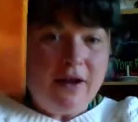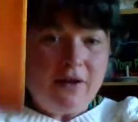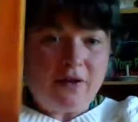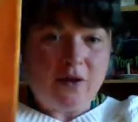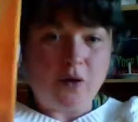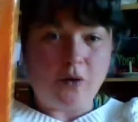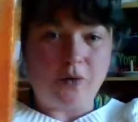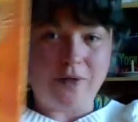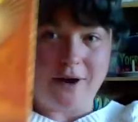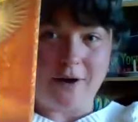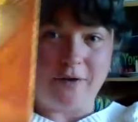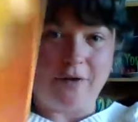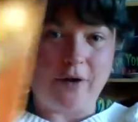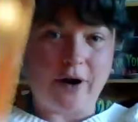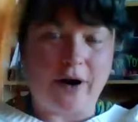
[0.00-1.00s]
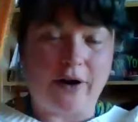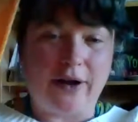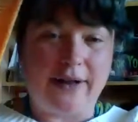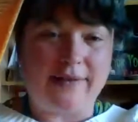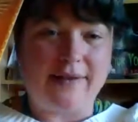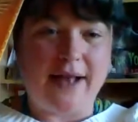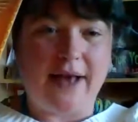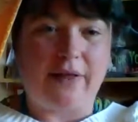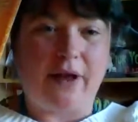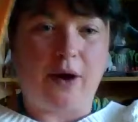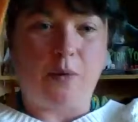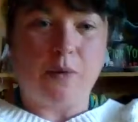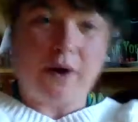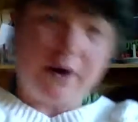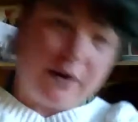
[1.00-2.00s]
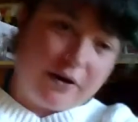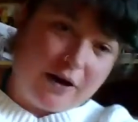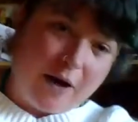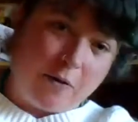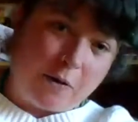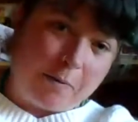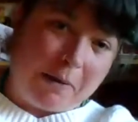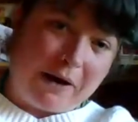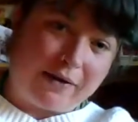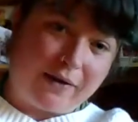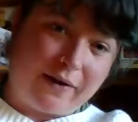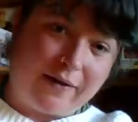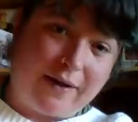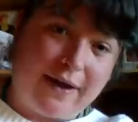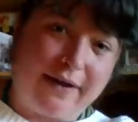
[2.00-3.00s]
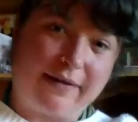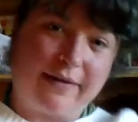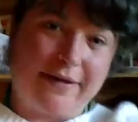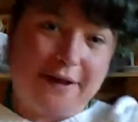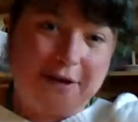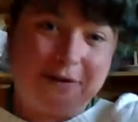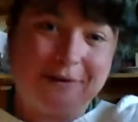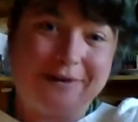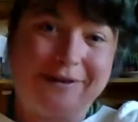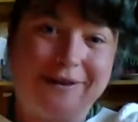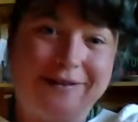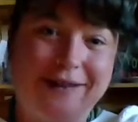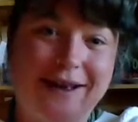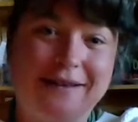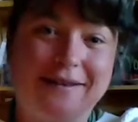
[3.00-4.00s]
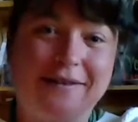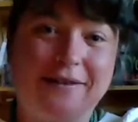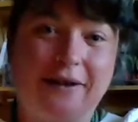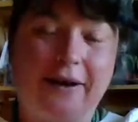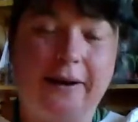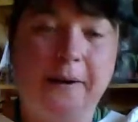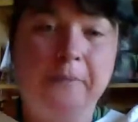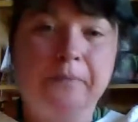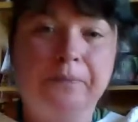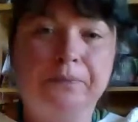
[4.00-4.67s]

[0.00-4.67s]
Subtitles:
So therefore, it's not like one counterpart's like this and the other one's like this. It's like